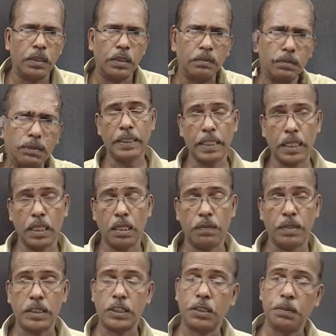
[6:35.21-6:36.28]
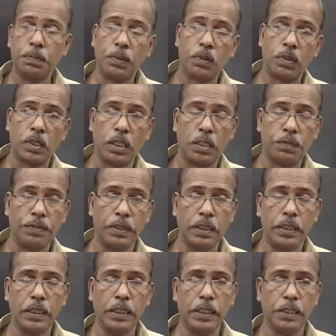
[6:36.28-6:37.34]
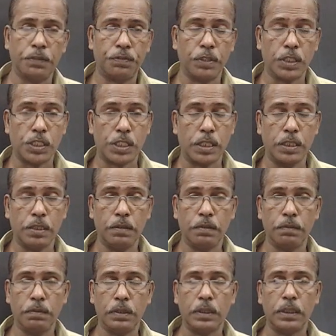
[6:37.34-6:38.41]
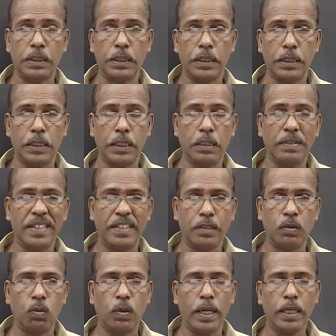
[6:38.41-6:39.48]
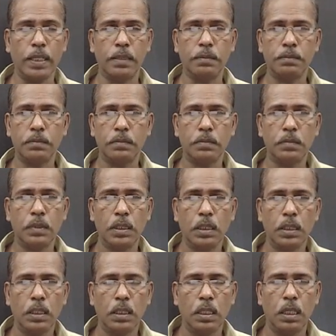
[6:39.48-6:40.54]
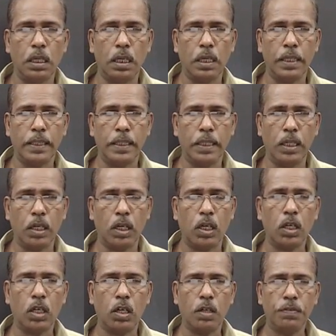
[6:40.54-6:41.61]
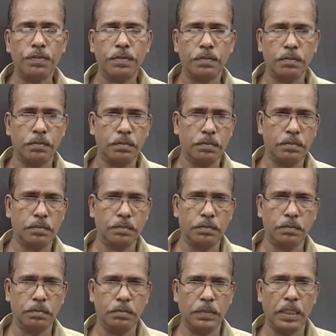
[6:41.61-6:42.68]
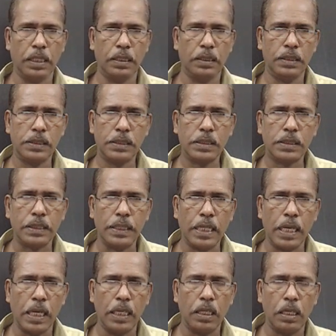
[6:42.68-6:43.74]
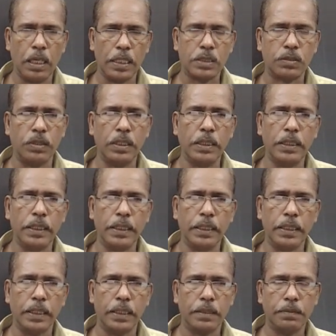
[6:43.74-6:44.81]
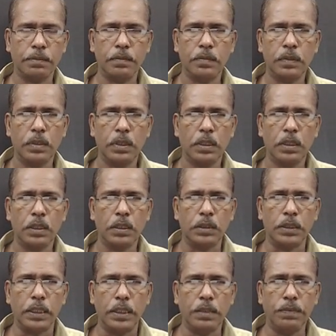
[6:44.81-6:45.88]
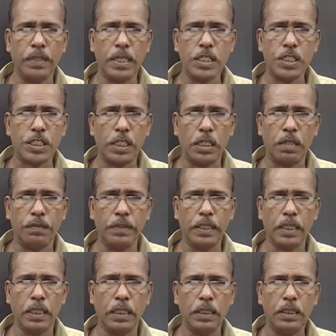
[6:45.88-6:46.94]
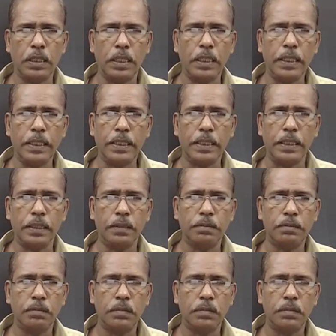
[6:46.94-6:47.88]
Integral of reciprocal of a linear function with a derivative 1 and log of L. This is L, actually linear. The differential of L dt.